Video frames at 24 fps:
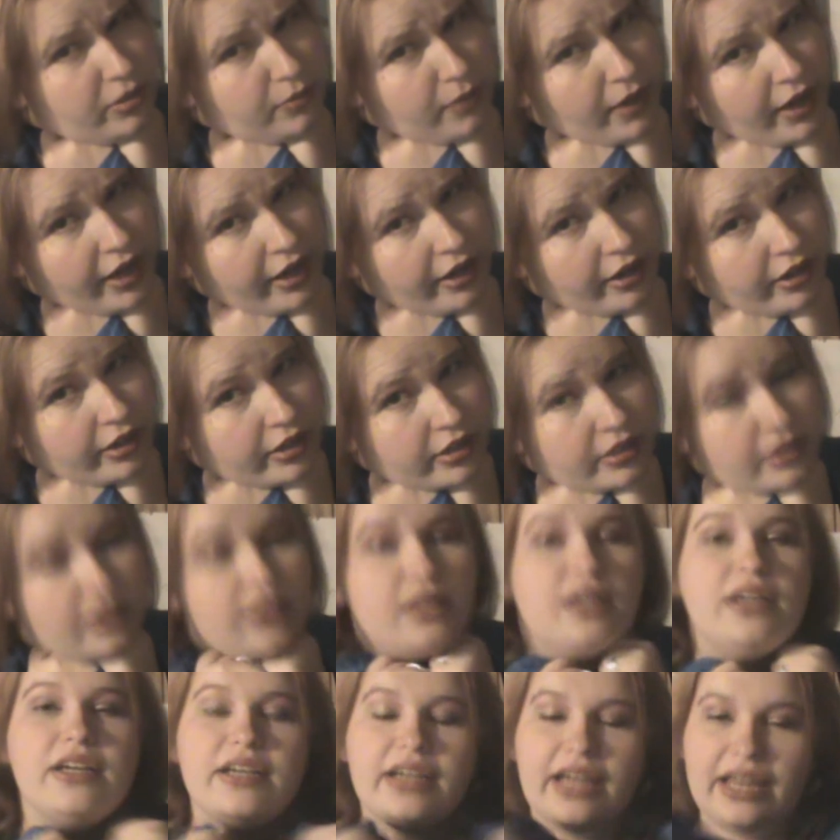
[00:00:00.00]
in my hair?
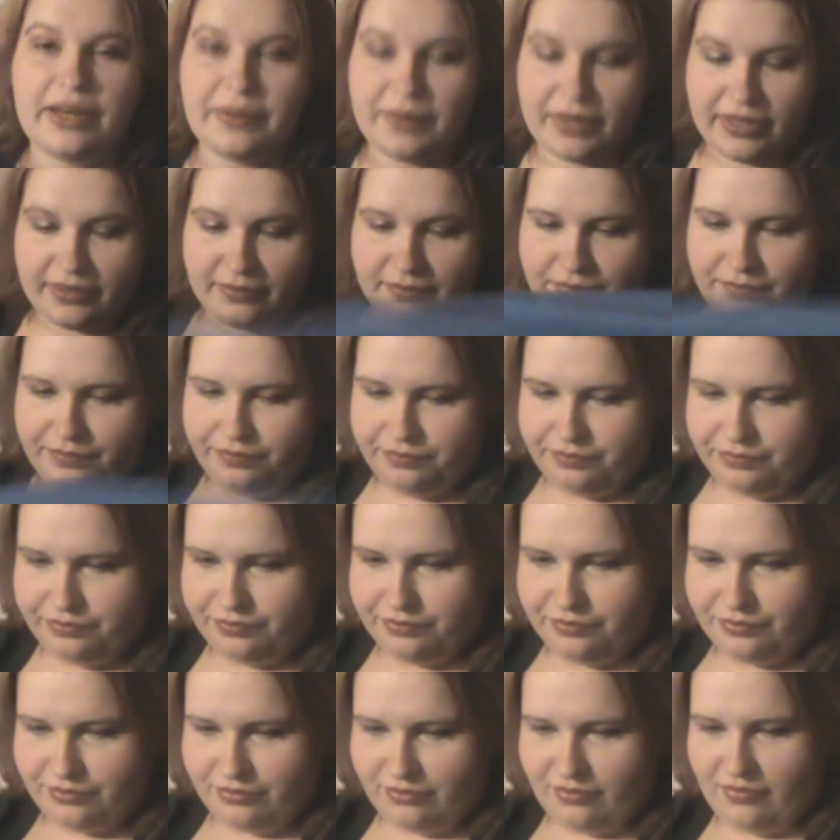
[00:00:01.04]
Anyway.
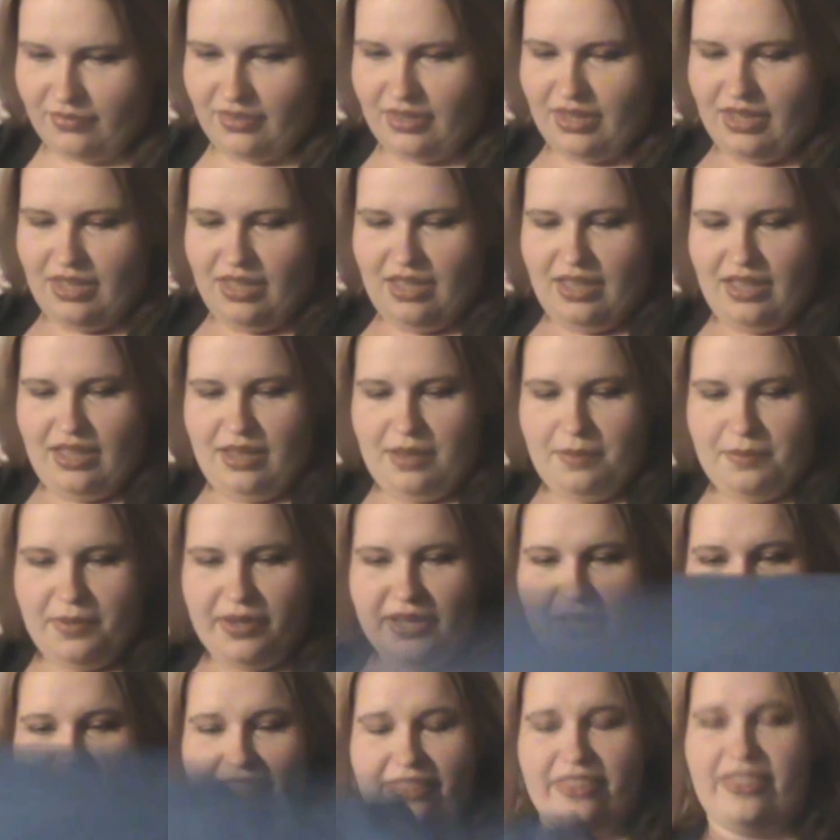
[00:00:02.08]
But
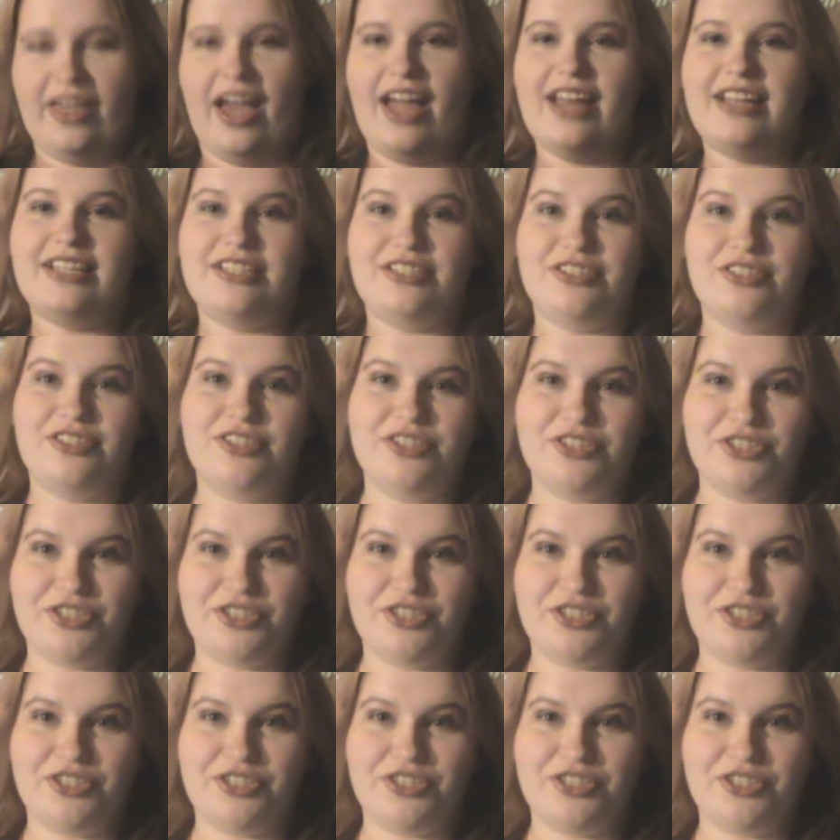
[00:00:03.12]
yeah, that is the